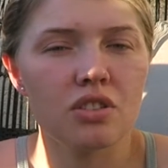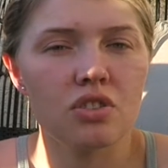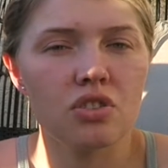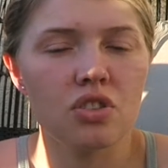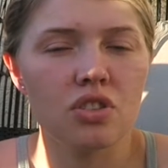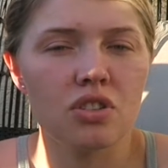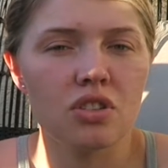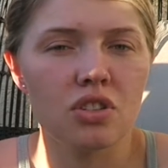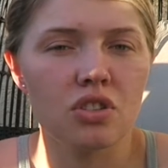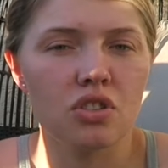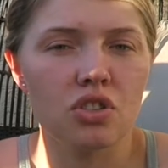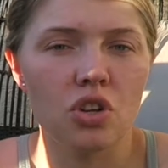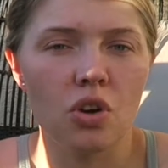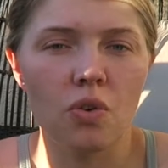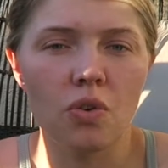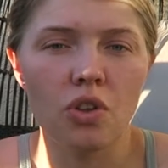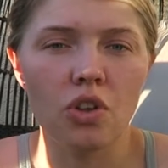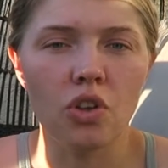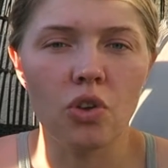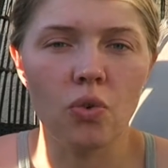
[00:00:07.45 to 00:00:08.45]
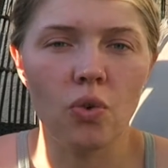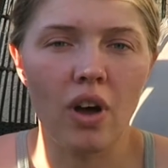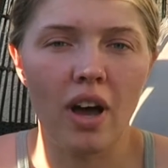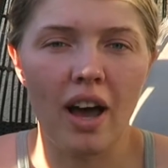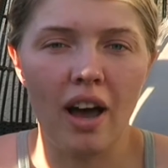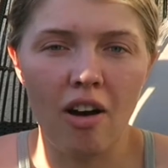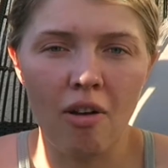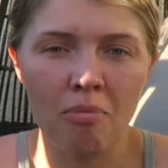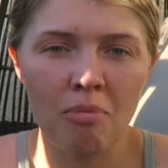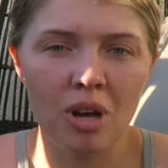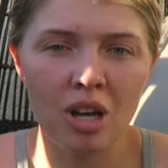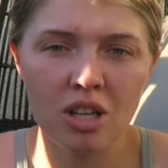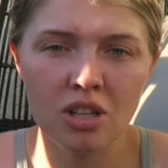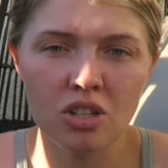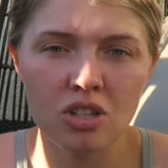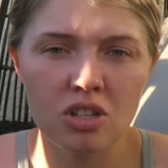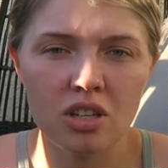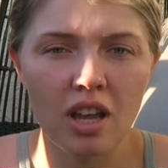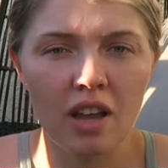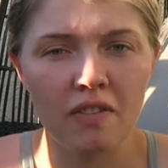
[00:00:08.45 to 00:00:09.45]
just to show you how
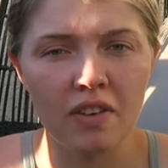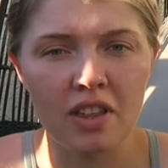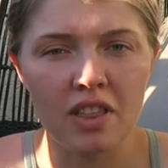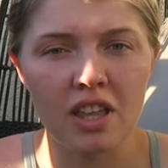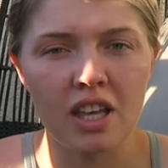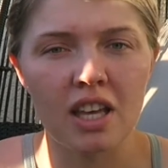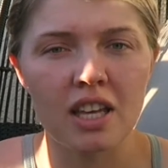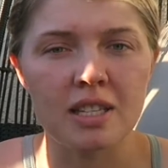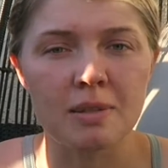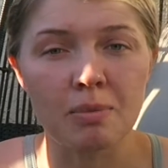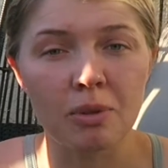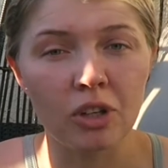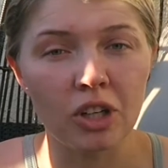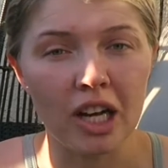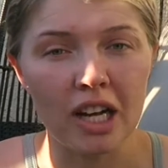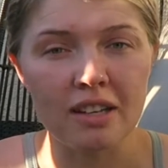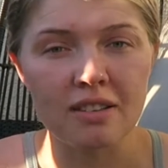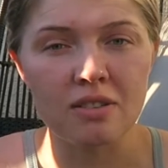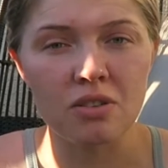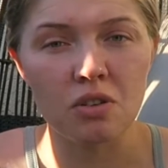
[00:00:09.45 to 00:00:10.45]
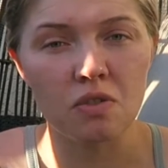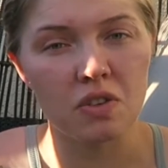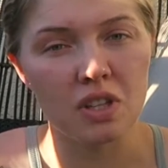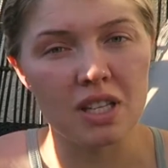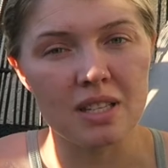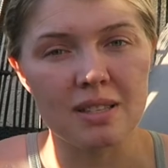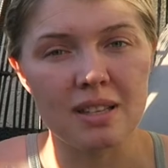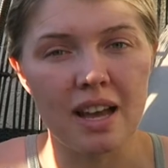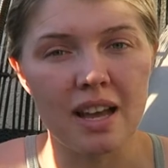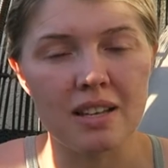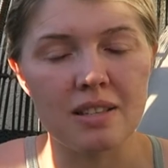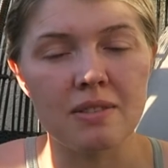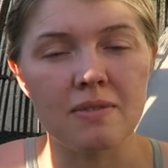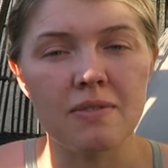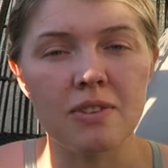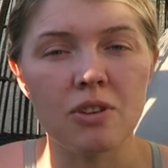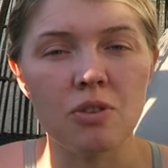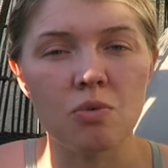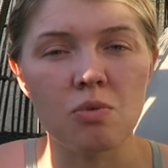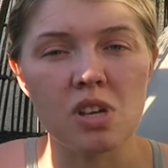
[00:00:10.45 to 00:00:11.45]
much everything has progressed over these last
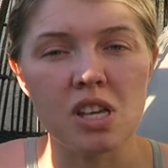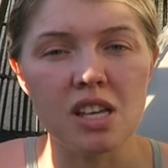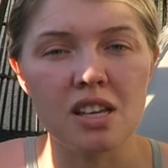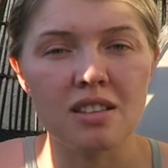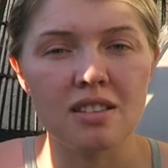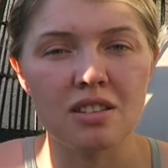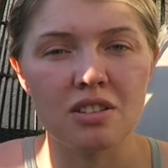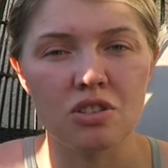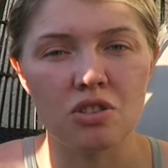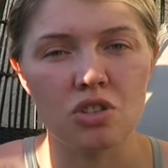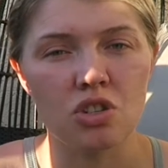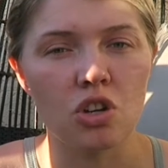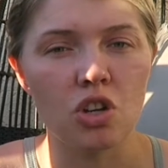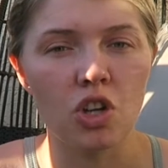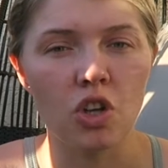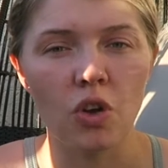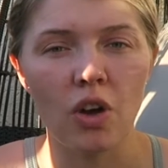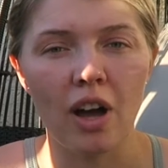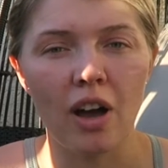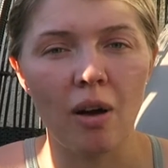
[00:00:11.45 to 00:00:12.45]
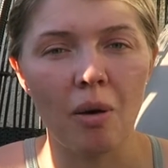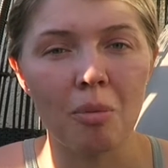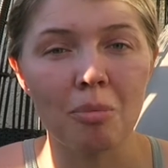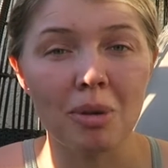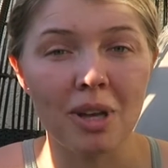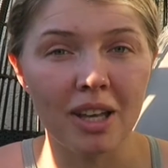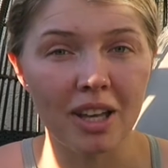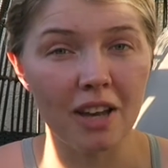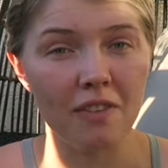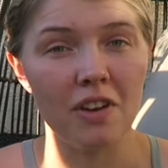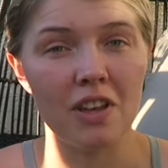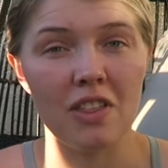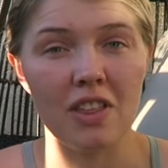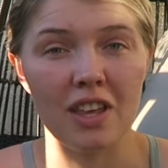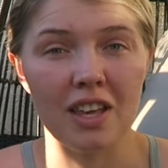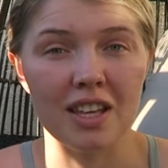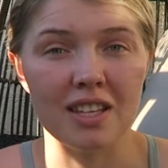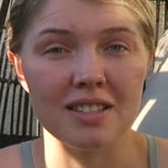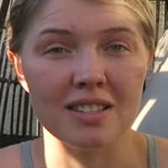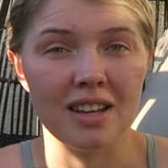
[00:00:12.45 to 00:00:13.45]
few weeks and to show you how big
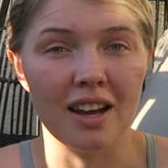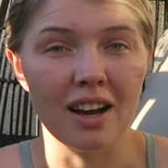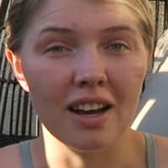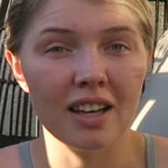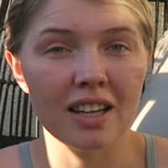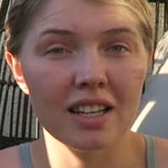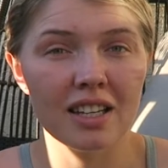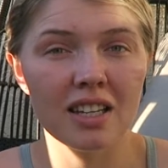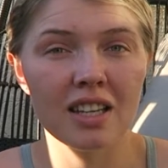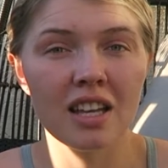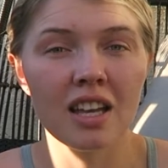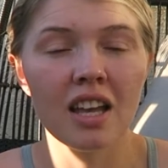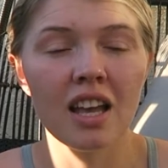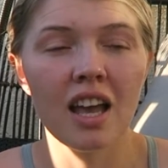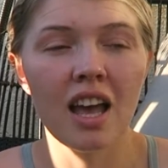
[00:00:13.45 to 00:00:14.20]
everything has gotten.